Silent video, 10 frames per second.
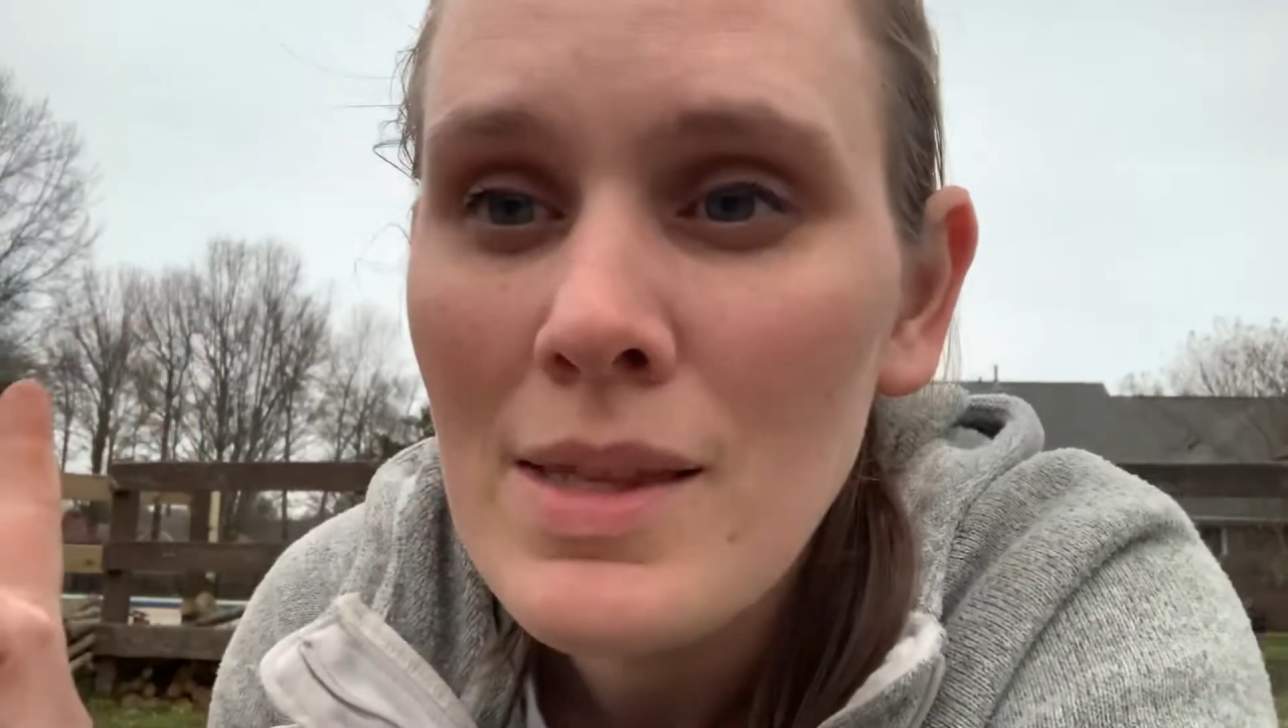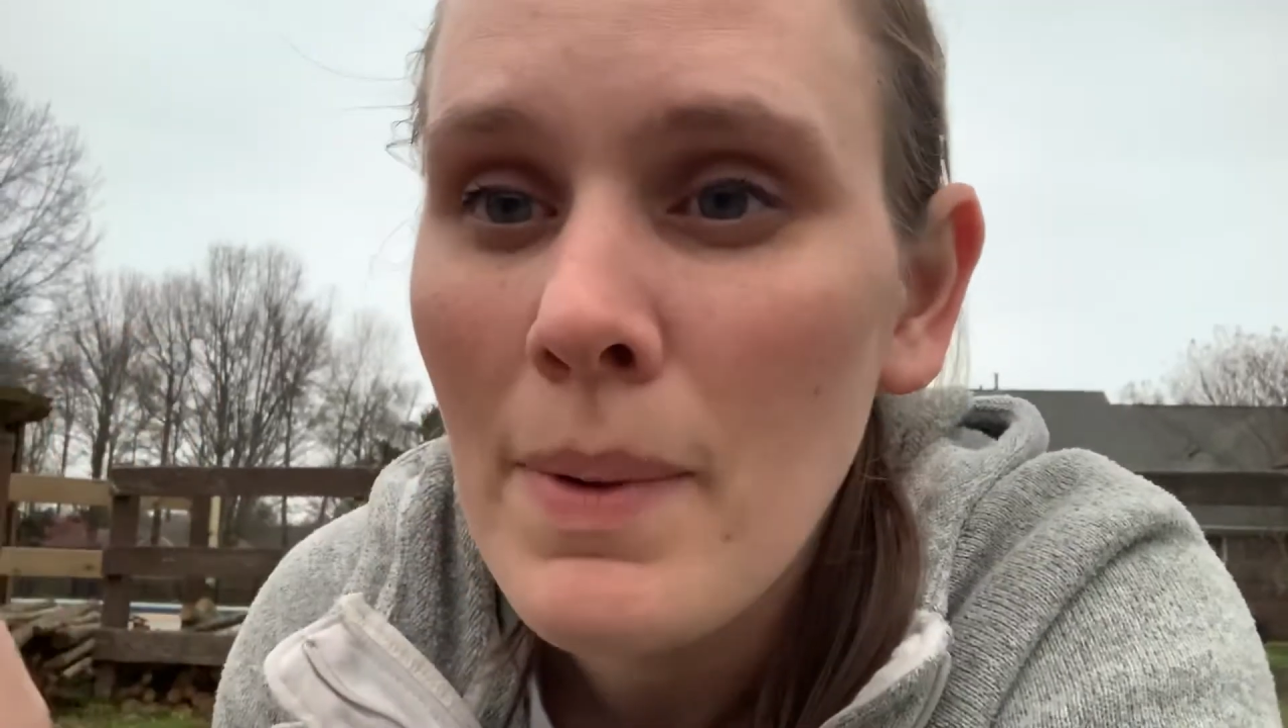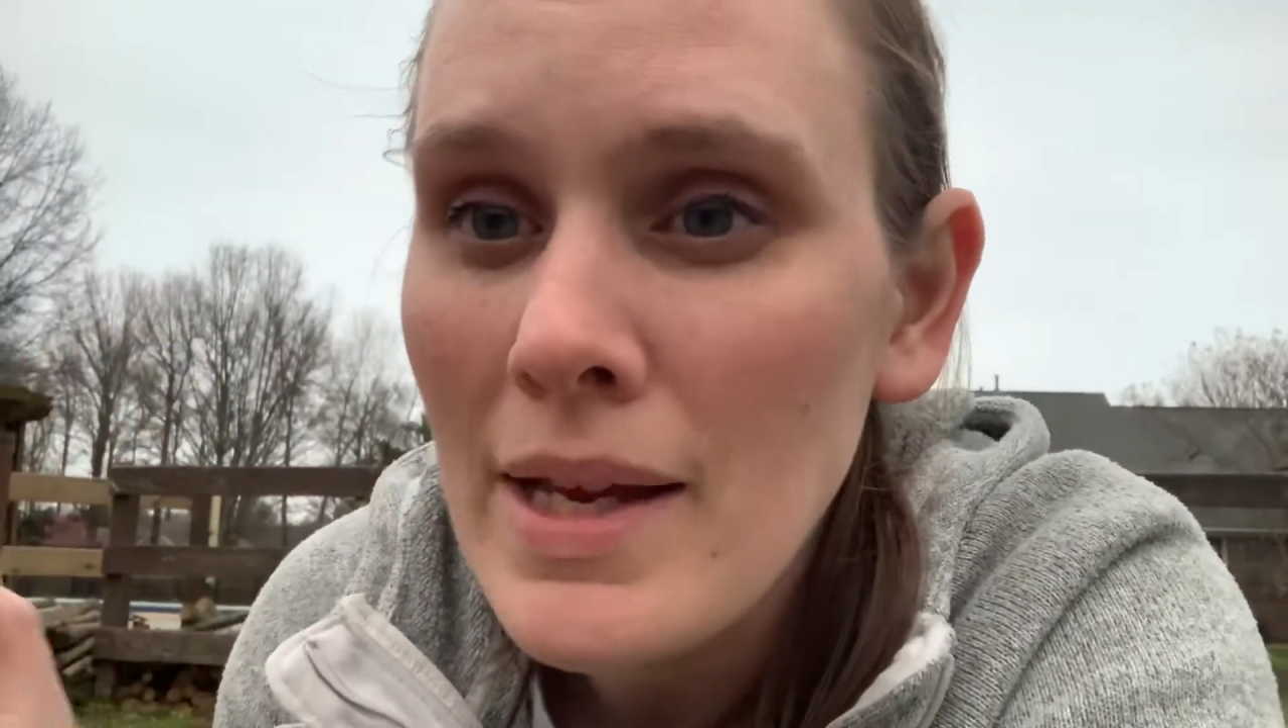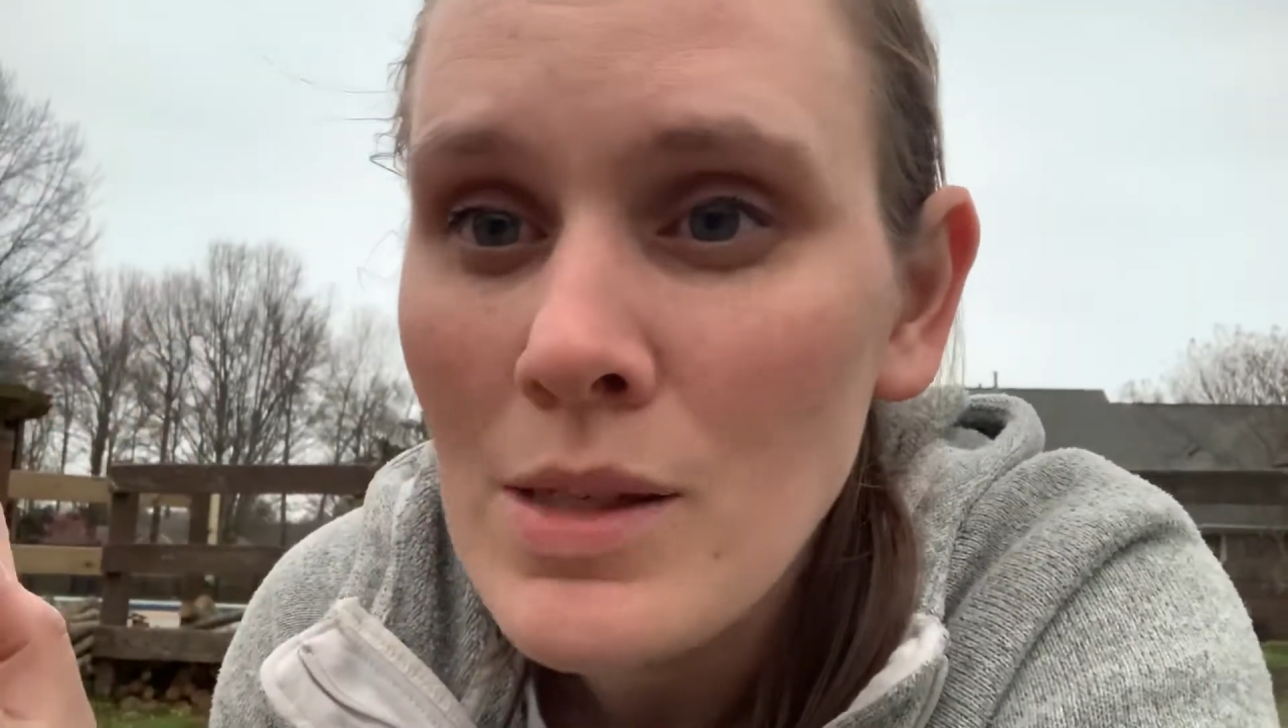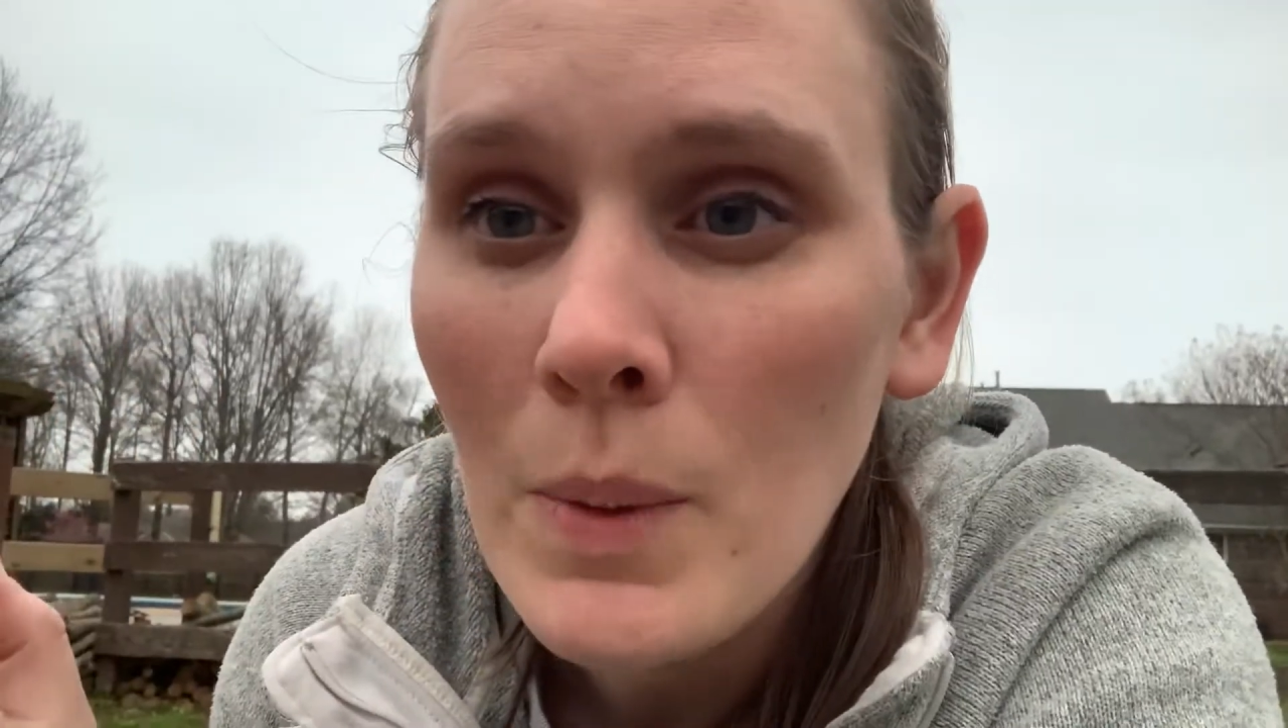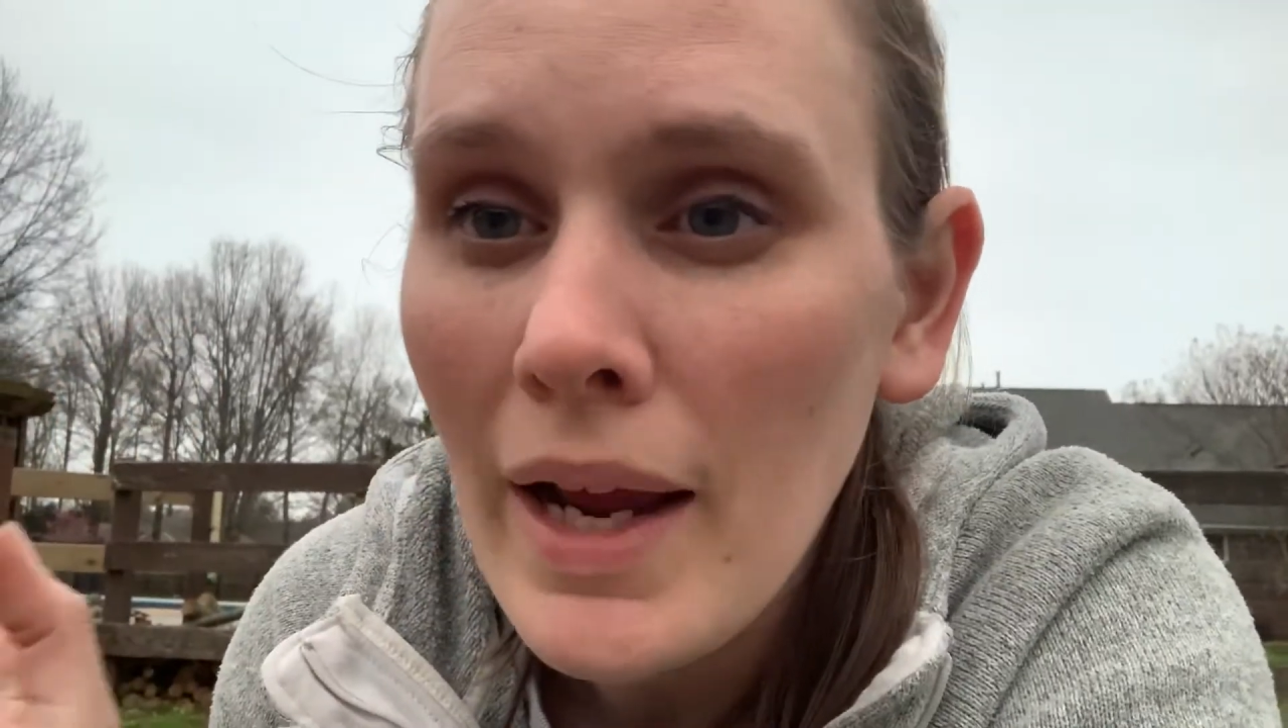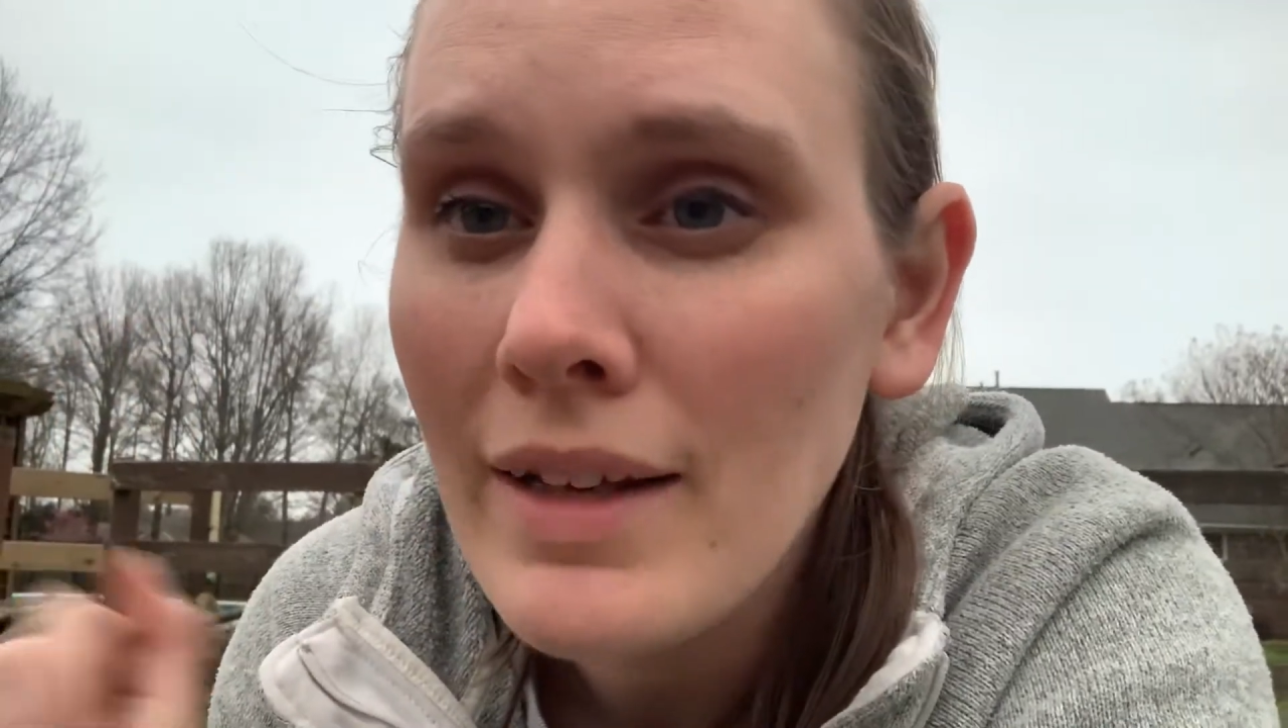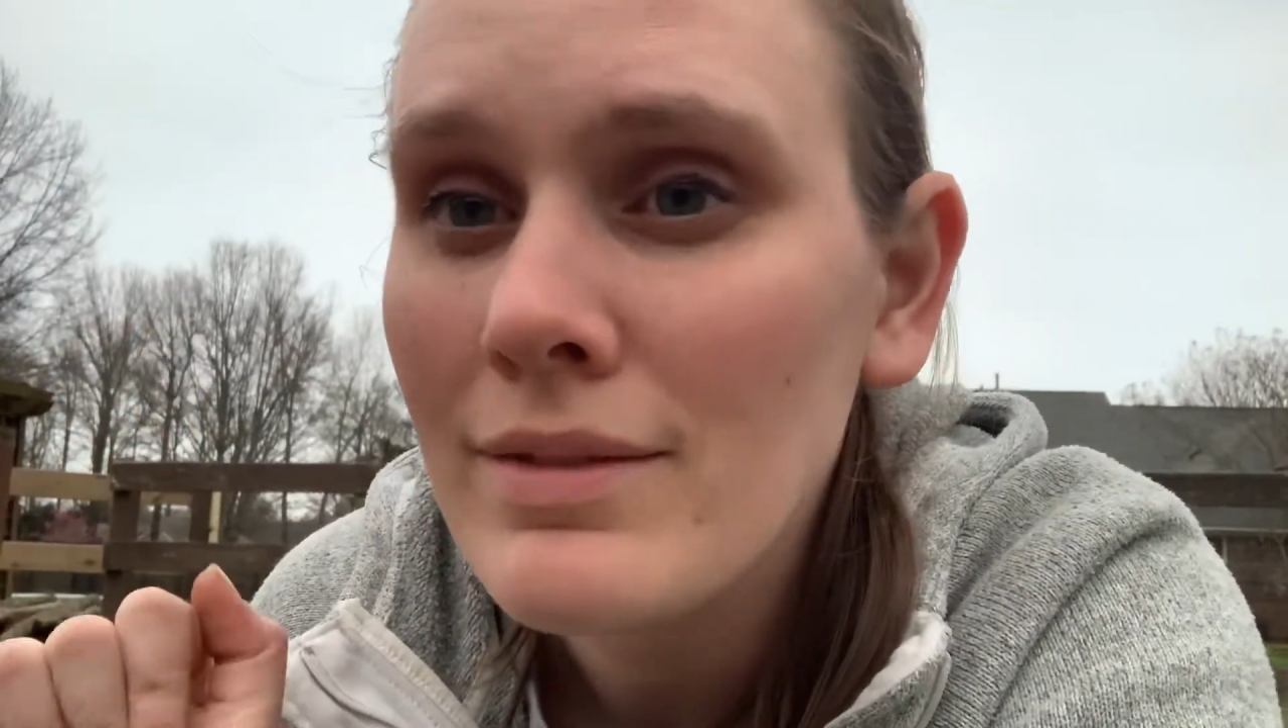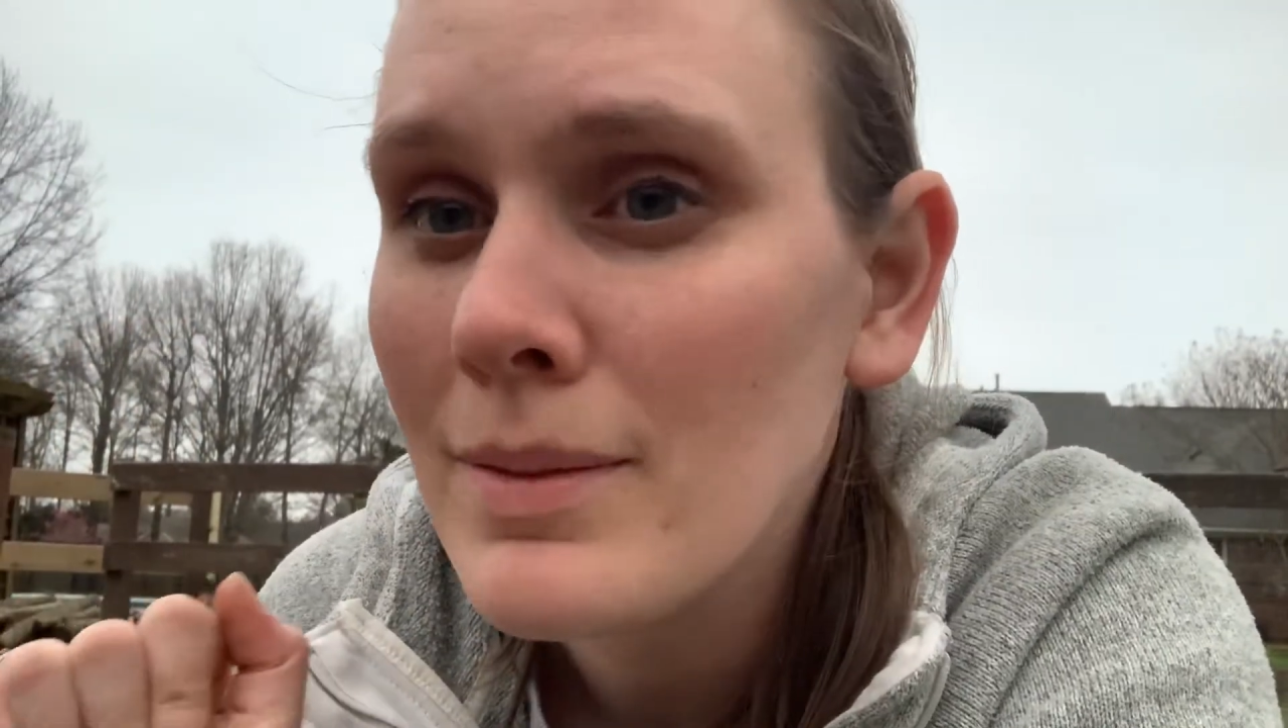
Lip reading: the best way.